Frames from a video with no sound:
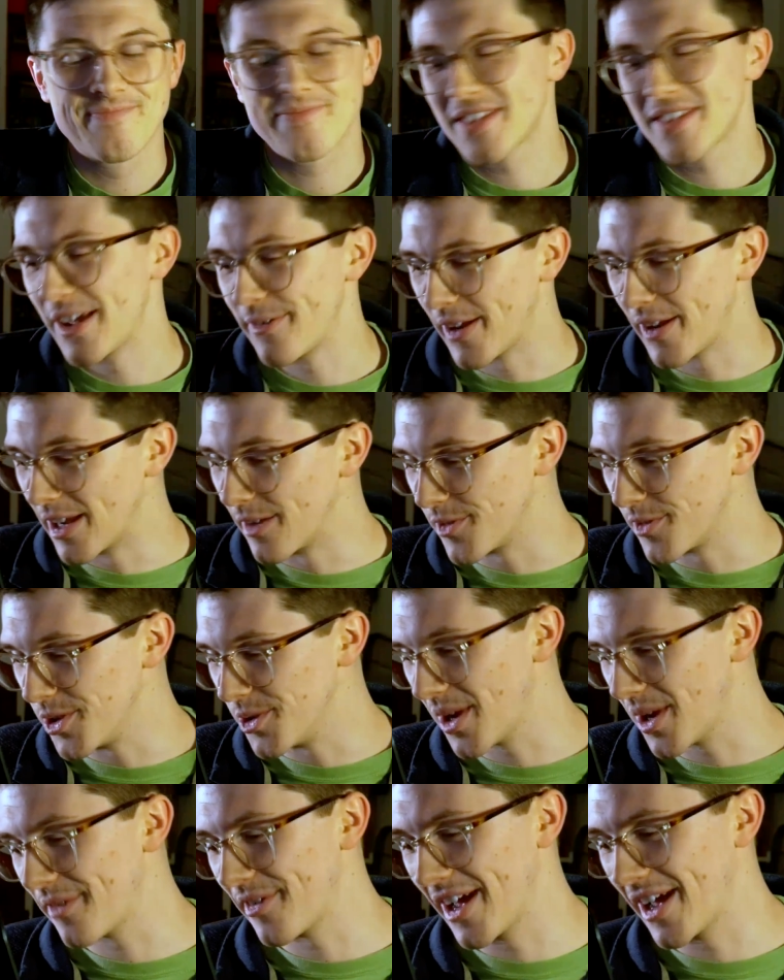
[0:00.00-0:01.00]
If any of
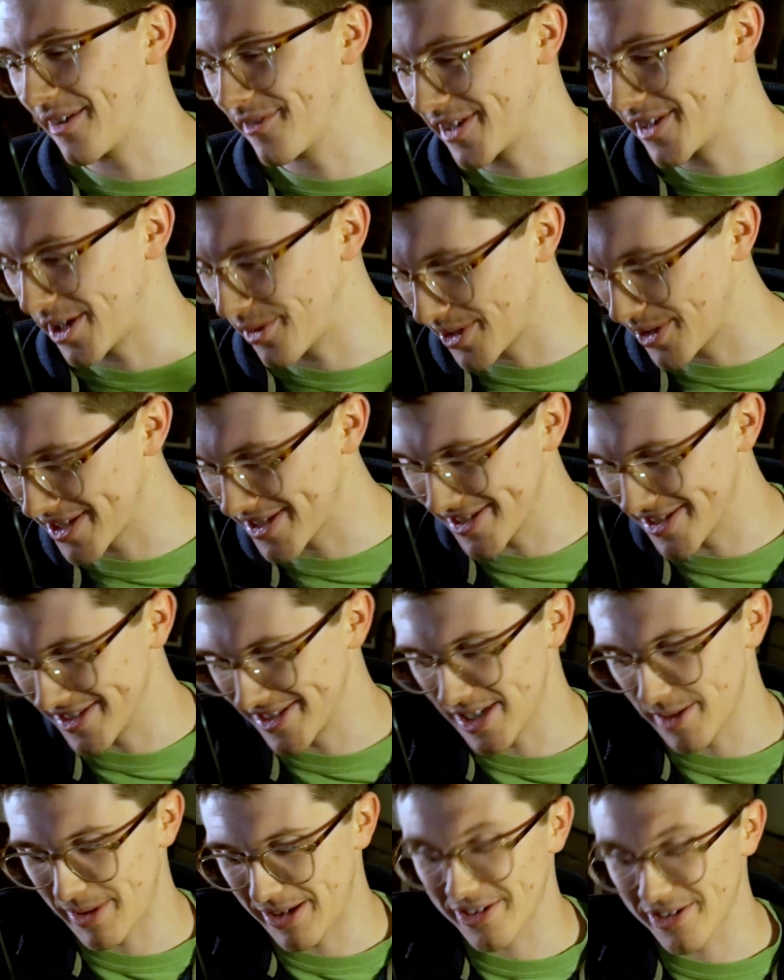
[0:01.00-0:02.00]
you ever have any questions
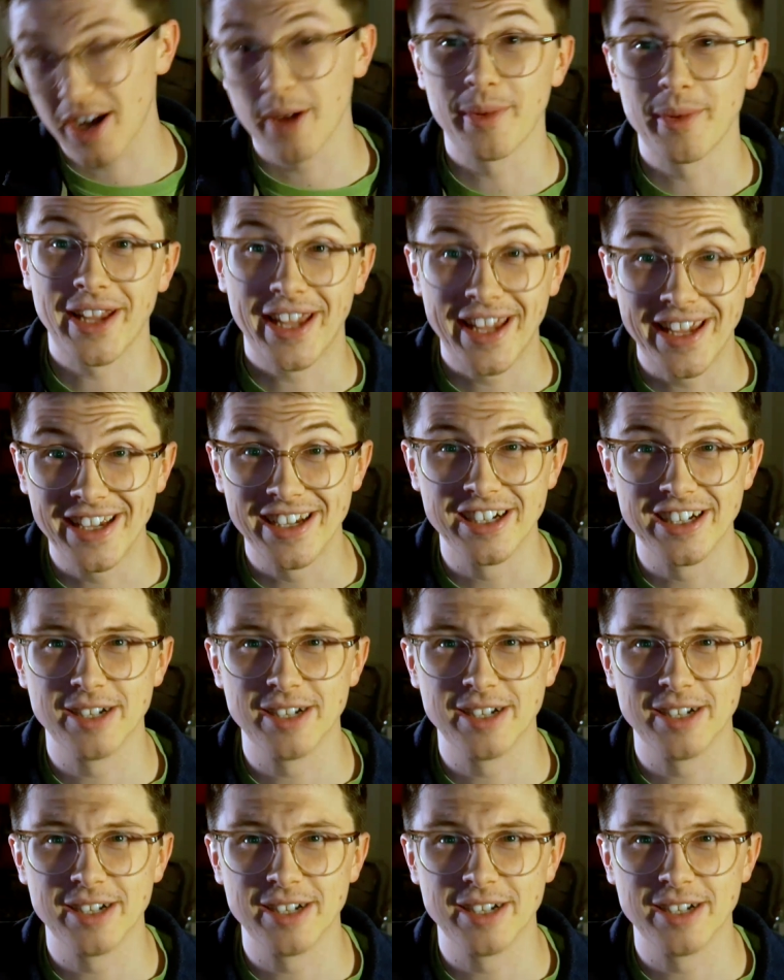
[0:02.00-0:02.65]
about coming here,